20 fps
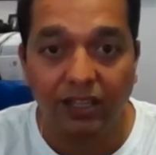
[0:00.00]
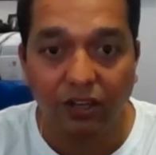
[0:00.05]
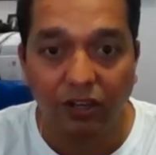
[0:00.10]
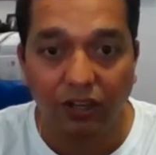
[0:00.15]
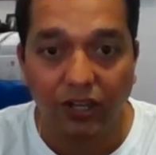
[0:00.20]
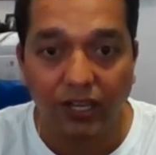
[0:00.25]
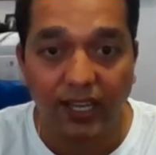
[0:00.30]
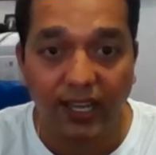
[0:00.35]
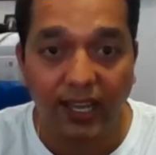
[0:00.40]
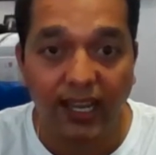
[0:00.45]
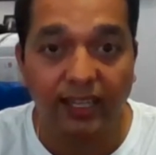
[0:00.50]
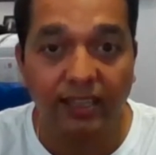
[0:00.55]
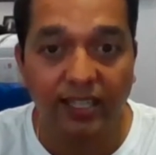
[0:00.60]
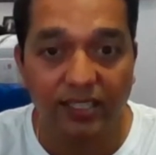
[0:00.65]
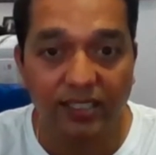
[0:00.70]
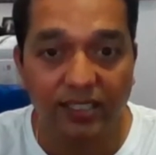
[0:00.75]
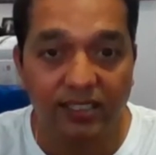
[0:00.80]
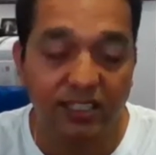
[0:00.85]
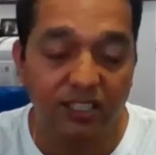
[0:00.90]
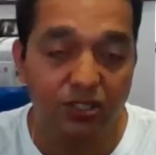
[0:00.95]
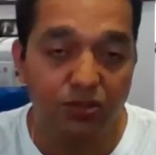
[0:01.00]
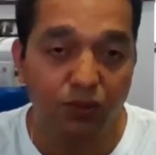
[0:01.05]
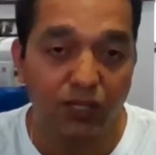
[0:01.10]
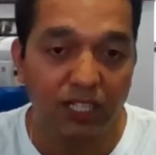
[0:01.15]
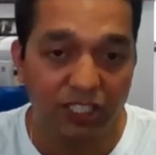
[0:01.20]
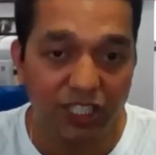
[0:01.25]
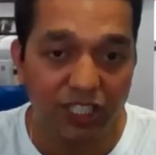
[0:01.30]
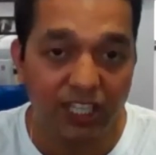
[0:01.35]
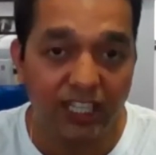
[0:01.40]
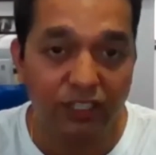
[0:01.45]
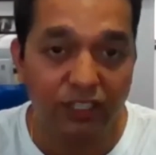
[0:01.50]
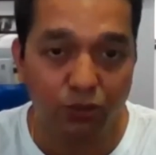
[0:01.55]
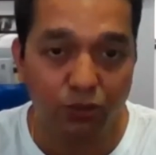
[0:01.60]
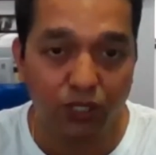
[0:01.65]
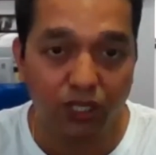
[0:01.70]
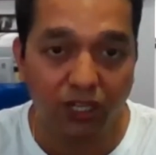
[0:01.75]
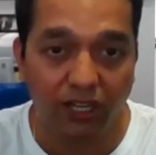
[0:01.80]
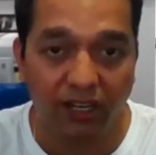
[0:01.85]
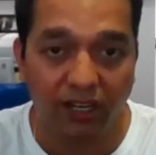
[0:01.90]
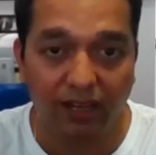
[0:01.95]
Okay, and these things will change
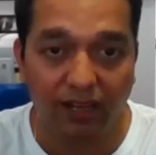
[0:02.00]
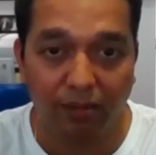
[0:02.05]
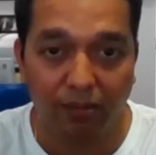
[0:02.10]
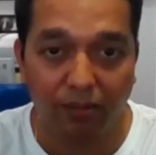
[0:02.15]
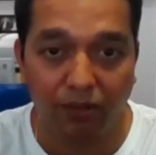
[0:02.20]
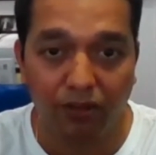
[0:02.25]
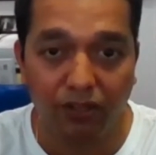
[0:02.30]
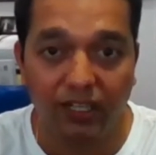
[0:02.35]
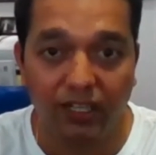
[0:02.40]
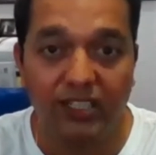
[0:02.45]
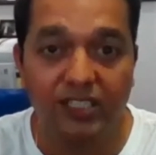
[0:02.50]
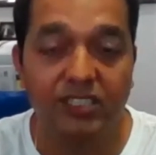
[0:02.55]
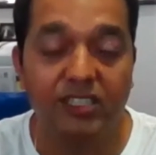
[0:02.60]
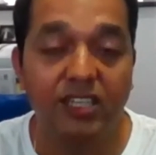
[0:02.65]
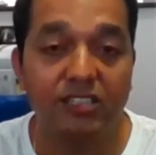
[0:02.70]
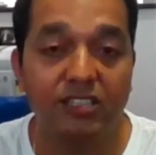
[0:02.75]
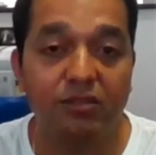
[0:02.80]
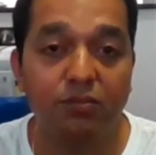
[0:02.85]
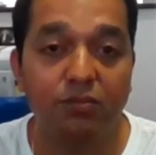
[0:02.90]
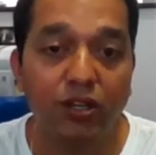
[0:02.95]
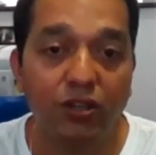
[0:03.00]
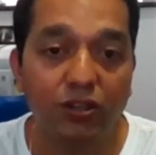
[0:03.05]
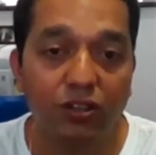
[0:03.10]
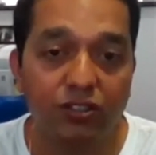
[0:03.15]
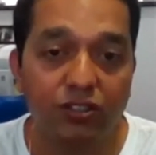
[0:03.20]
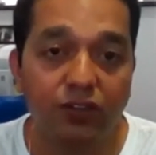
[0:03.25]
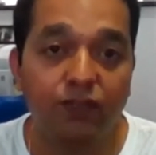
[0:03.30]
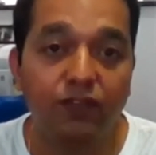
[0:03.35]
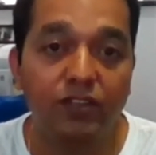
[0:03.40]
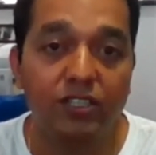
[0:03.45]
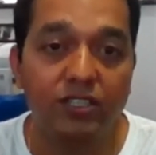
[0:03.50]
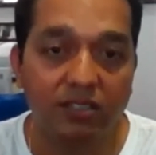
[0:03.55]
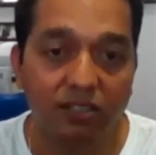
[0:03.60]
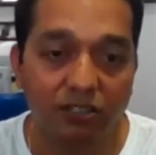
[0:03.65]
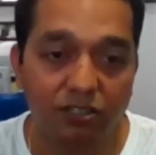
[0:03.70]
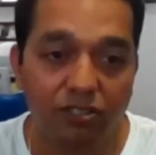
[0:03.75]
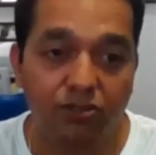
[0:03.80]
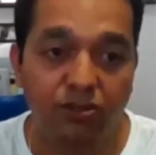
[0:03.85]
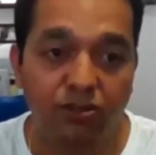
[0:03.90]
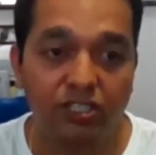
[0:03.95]
with time. It is just because of this
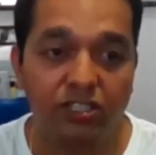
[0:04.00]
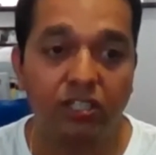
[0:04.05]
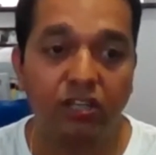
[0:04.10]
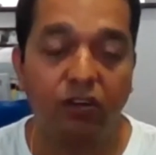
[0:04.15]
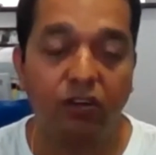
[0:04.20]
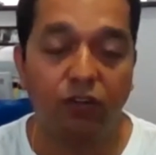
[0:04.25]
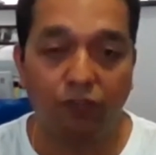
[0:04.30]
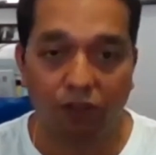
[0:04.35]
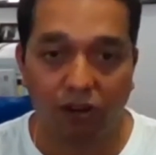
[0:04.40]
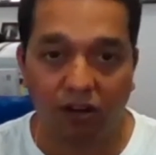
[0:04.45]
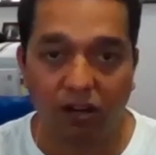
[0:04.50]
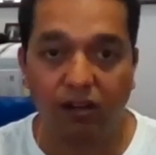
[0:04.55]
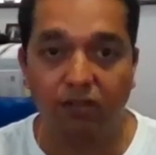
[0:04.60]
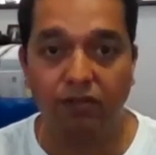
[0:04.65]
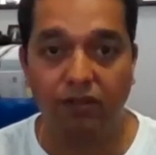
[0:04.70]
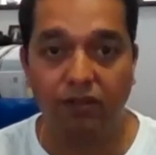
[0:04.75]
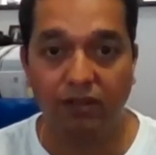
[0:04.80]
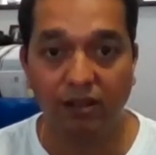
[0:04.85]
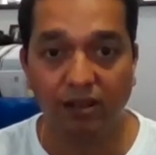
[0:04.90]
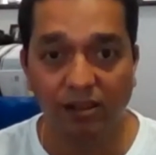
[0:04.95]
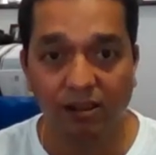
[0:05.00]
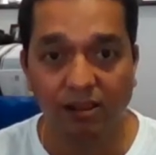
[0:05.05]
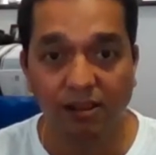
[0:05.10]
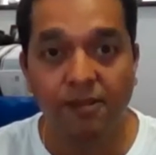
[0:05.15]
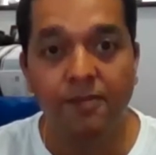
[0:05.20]
restriction of travel,